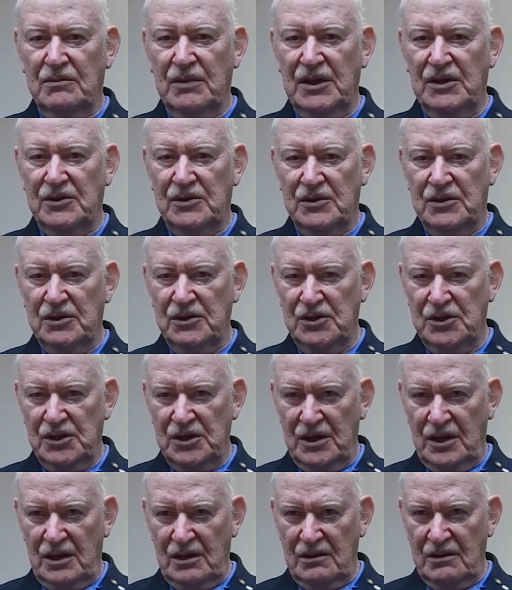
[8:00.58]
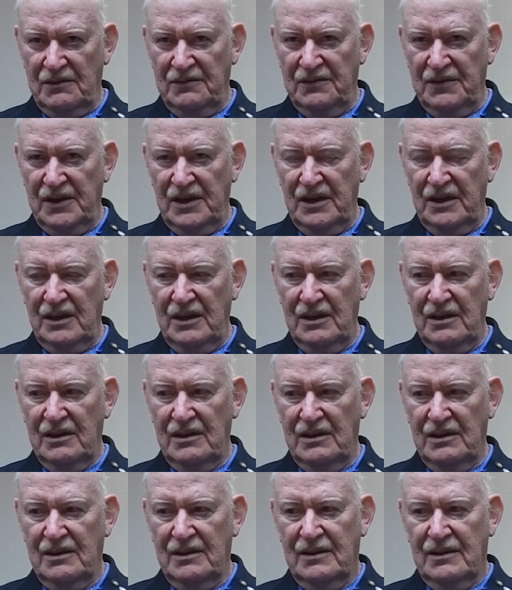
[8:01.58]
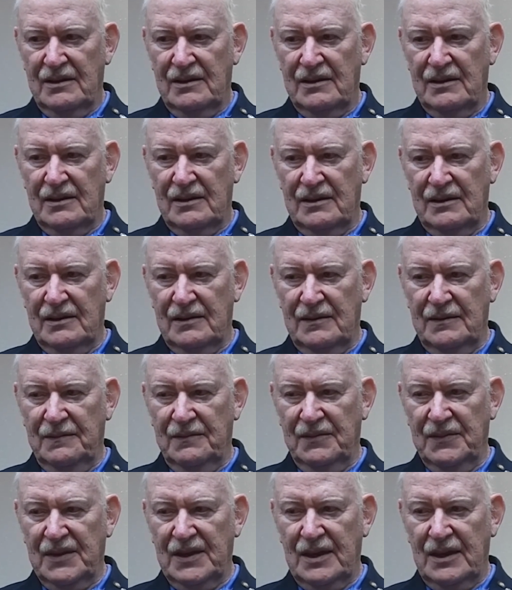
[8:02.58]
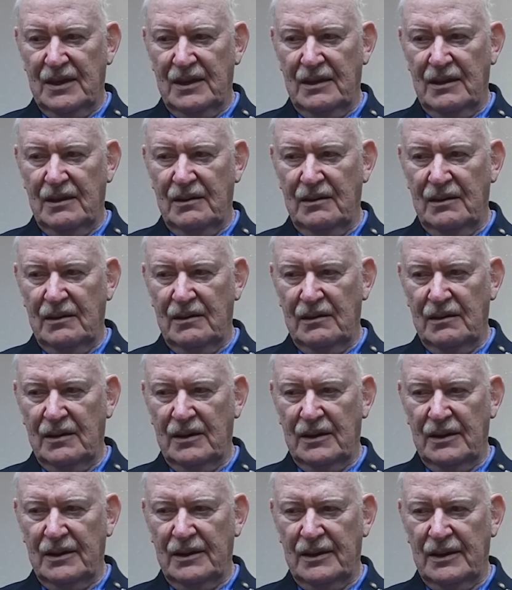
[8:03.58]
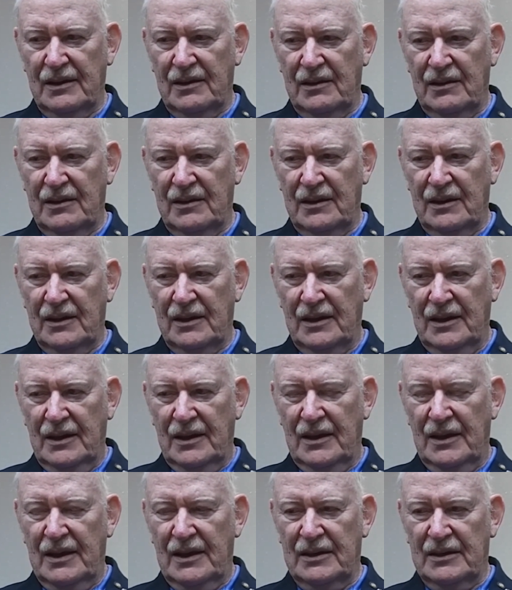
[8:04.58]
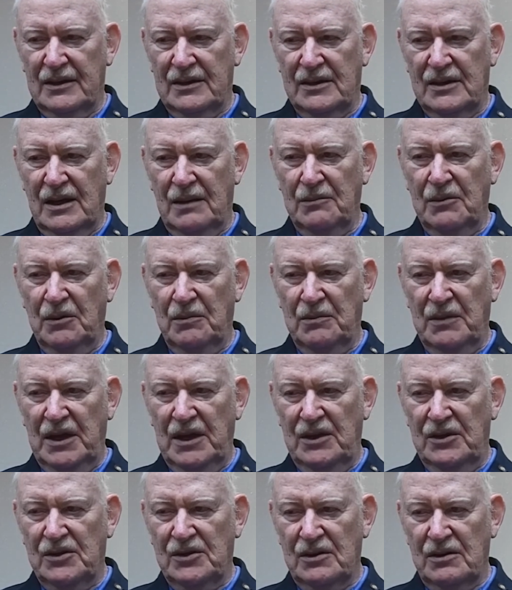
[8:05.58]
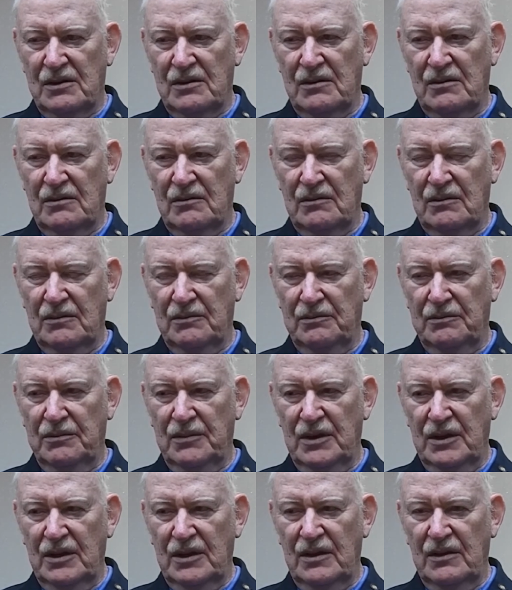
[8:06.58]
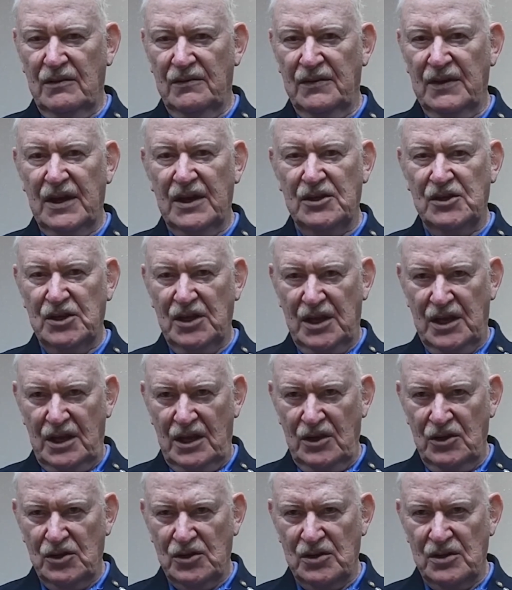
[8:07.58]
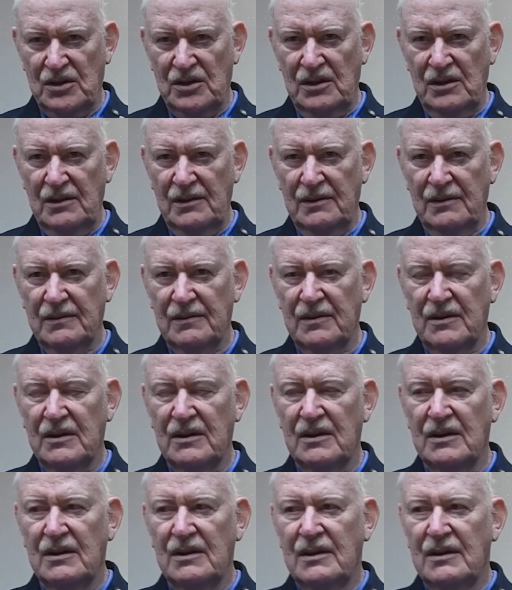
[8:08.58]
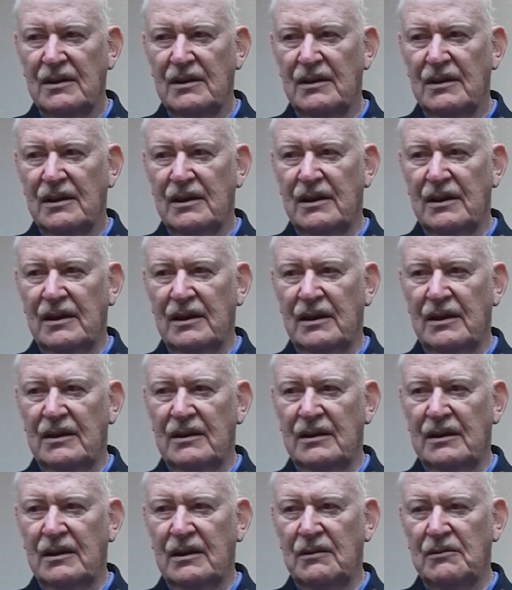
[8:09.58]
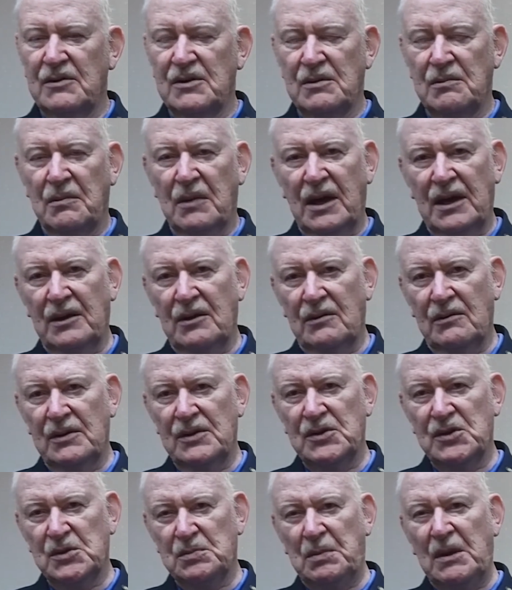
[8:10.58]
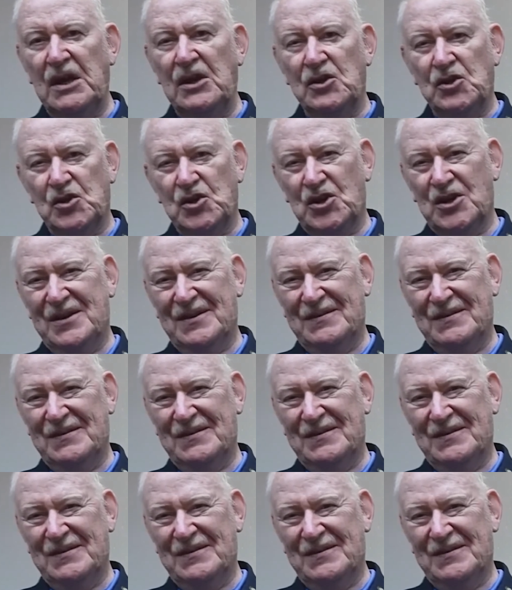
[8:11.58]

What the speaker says: majored in geography. I had a double major of education, and I was a minor in speech.